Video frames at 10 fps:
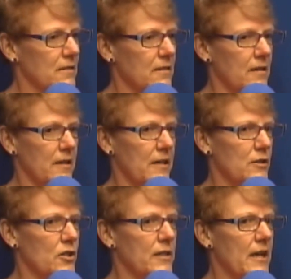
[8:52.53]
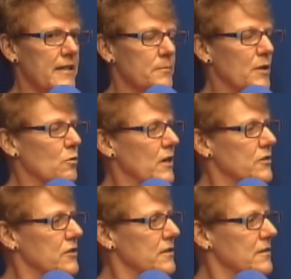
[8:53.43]
And you can ask me
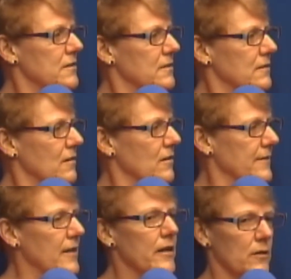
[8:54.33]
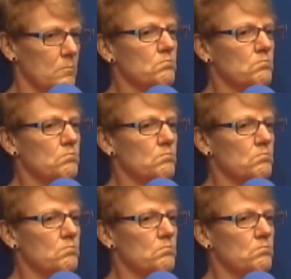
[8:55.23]
questions on there.